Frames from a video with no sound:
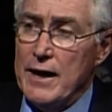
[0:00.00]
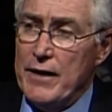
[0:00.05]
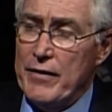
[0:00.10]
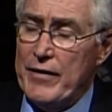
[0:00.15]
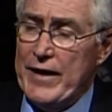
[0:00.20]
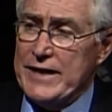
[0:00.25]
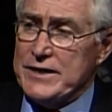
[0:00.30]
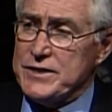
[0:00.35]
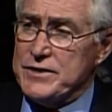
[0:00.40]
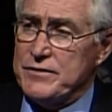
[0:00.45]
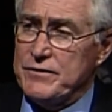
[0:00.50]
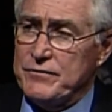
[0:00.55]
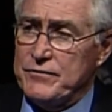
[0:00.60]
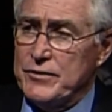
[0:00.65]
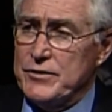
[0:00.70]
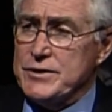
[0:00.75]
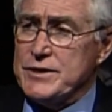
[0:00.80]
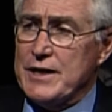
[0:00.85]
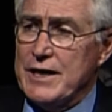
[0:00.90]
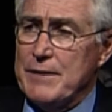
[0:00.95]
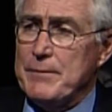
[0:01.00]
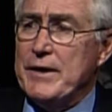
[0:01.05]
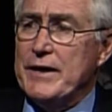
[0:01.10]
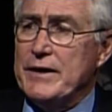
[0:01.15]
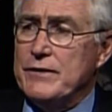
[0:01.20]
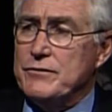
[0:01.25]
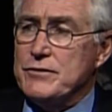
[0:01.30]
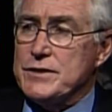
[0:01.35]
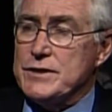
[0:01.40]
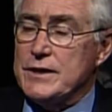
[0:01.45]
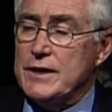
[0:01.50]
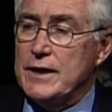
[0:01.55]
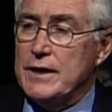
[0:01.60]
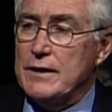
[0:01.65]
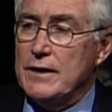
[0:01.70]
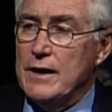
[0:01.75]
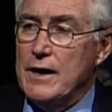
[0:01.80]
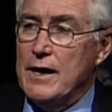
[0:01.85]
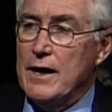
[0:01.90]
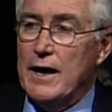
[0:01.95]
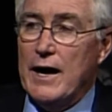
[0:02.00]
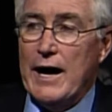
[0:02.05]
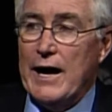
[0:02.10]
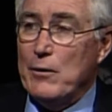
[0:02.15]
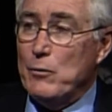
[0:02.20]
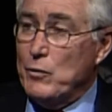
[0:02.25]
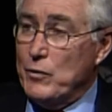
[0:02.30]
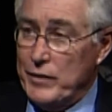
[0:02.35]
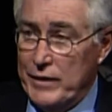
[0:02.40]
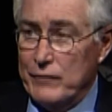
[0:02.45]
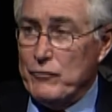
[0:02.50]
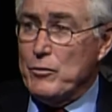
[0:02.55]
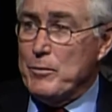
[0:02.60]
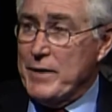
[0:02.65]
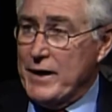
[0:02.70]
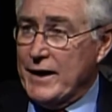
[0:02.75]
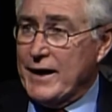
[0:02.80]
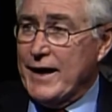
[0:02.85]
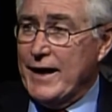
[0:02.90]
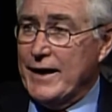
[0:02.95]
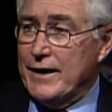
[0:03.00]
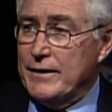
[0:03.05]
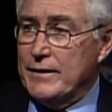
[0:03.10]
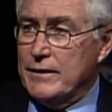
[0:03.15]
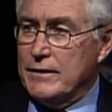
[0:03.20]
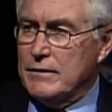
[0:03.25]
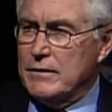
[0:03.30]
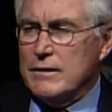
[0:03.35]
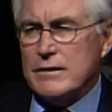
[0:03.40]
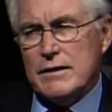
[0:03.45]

That's the first time I'd ever said, I will never be a candidate.